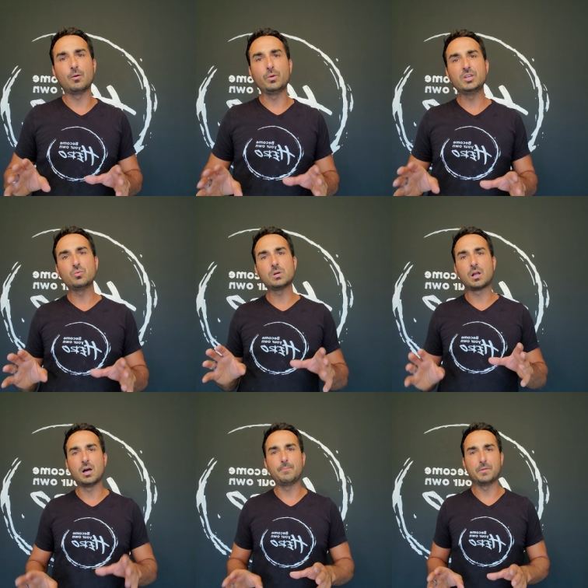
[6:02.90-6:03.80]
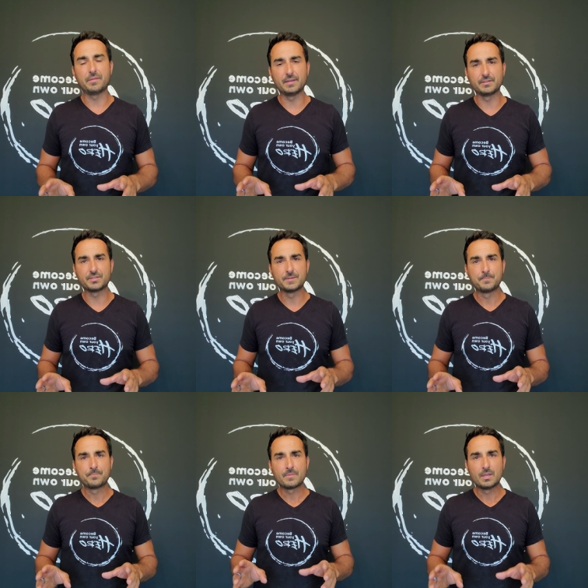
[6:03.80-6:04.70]
that we do a couple things.
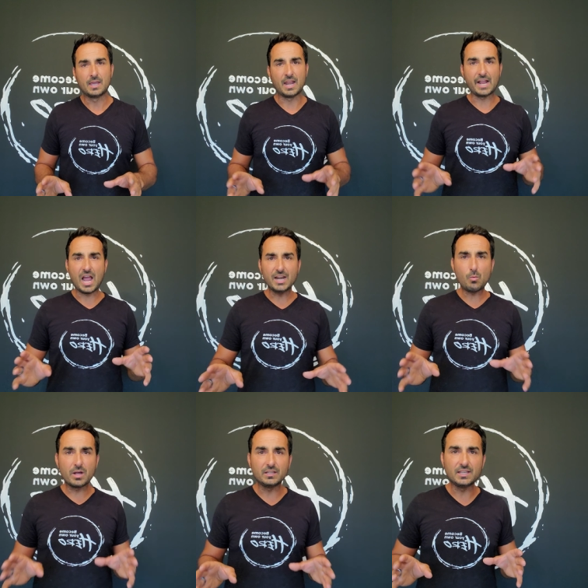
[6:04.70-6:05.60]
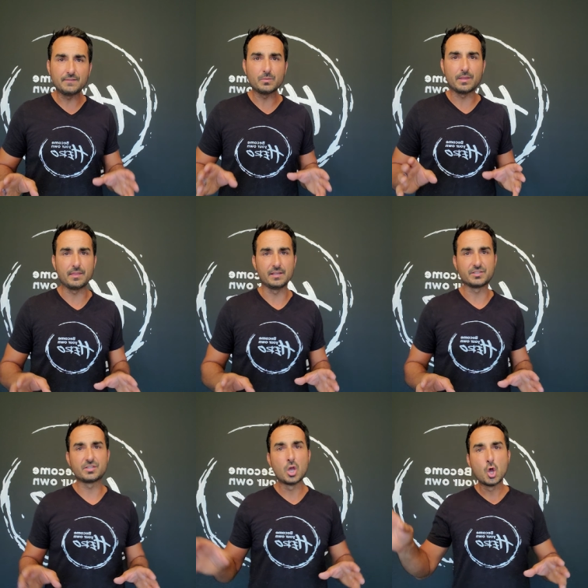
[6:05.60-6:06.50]
And I kind of want to leave you with
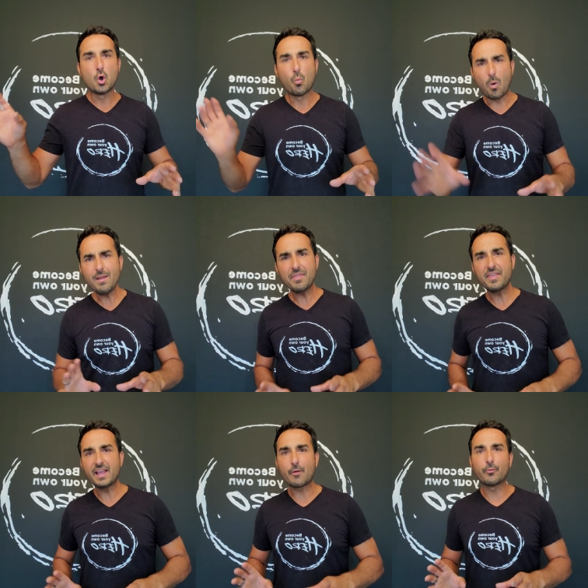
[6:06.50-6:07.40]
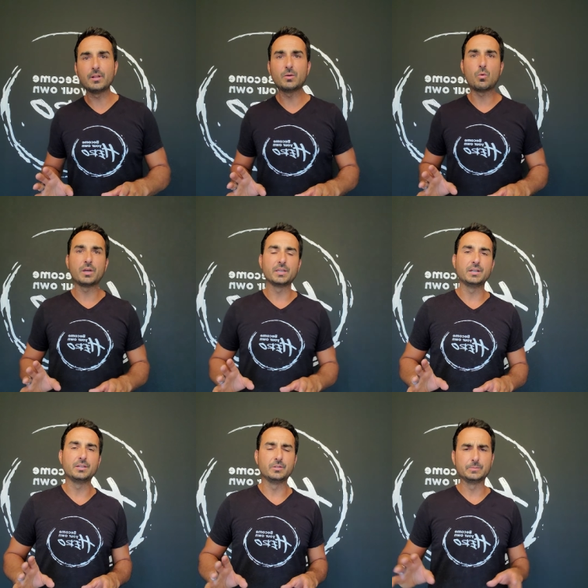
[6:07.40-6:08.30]
this. One thing I really want you
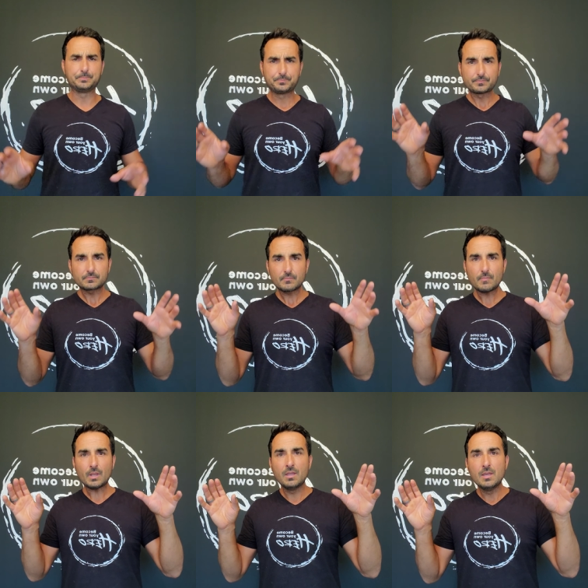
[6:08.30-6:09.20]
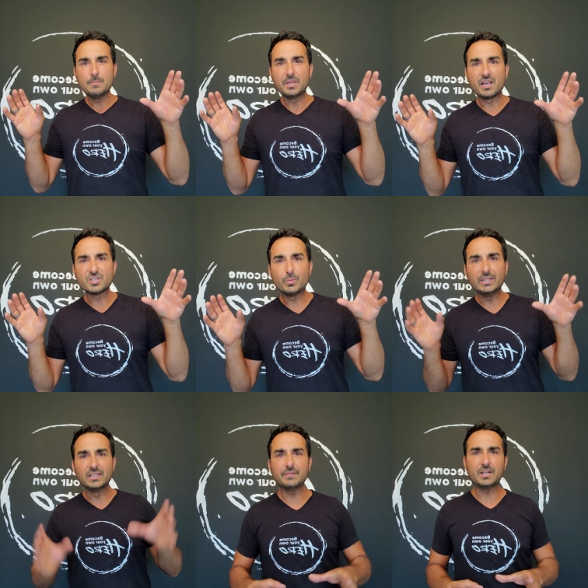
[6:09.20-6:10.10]
to do, because we
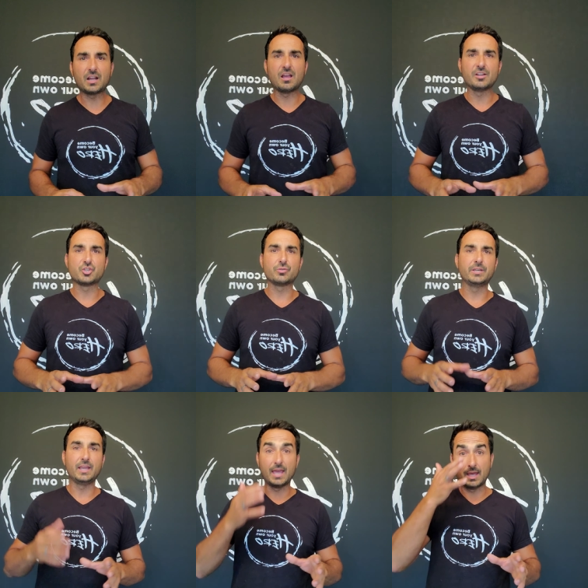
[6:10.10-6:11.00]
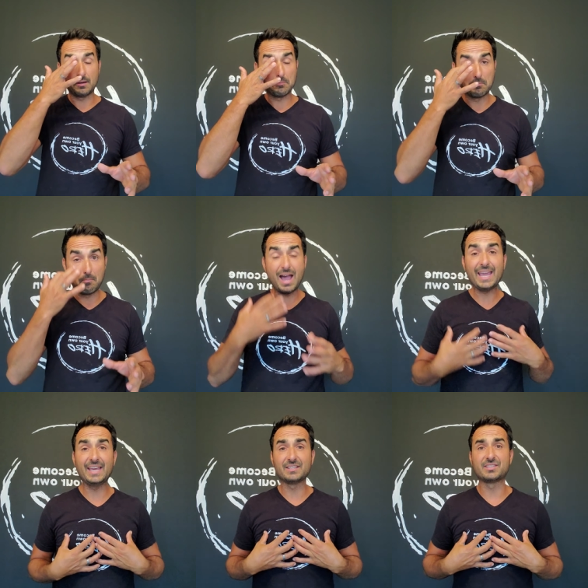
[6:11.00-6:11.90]
live in a country and my
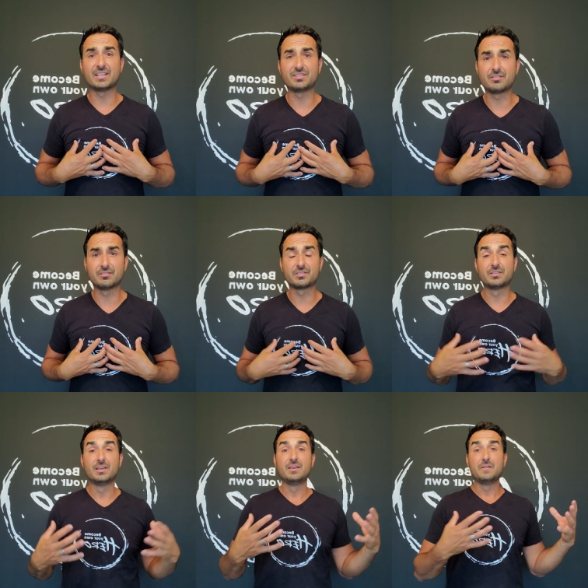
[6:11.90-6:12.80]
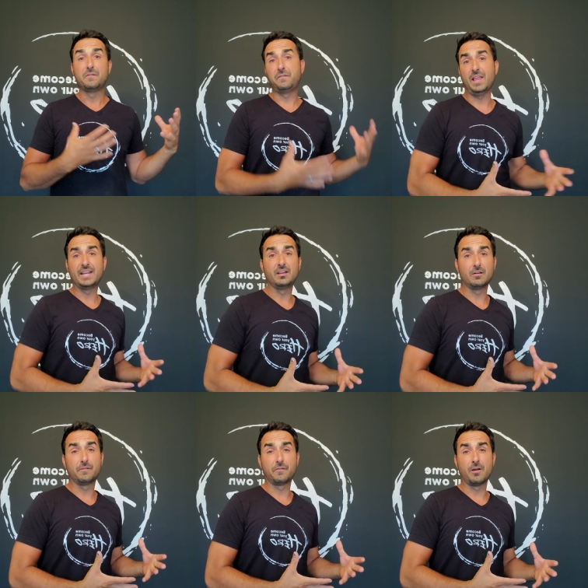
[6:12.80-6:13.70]
ancestors fled
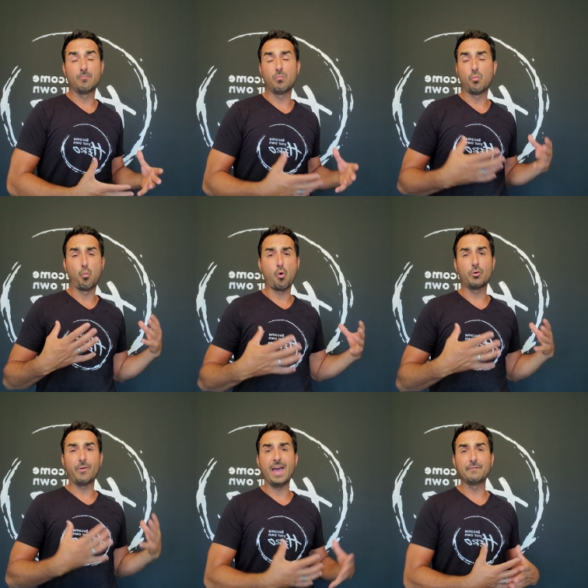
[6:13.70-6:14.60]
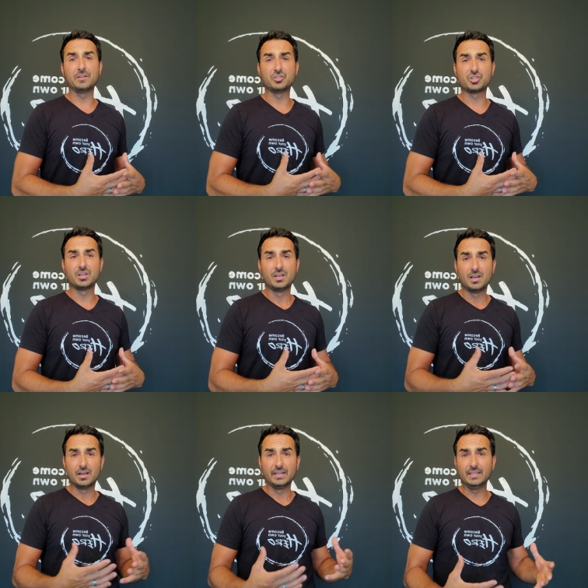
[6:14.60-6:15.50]
here from war ravaged
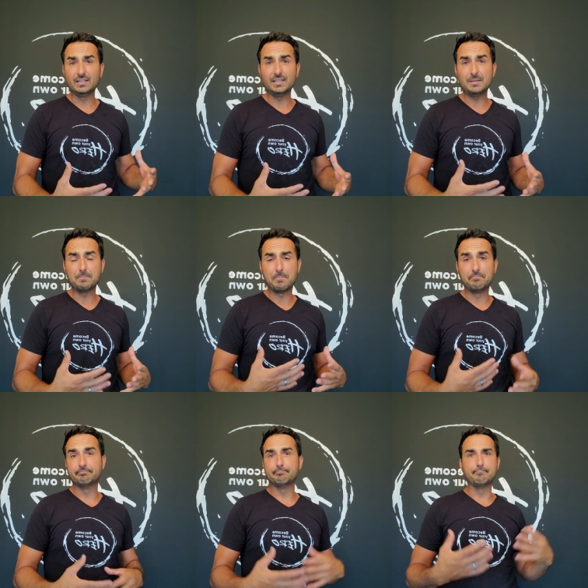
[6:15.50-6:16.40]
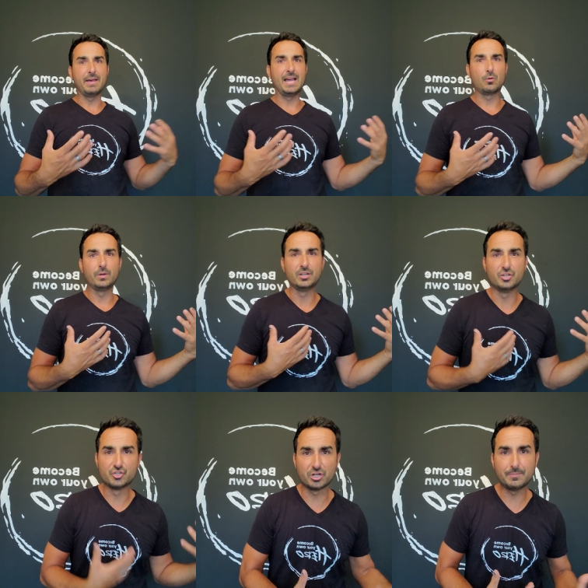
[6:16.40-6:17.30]
uh, Italy back
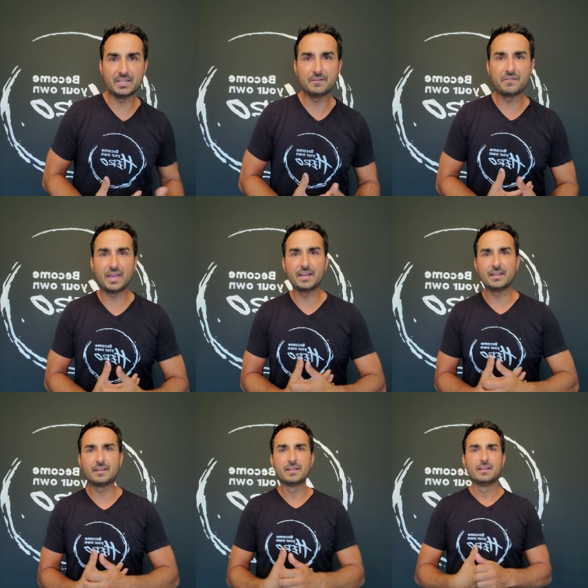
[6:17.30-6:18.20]
when Germany invaded.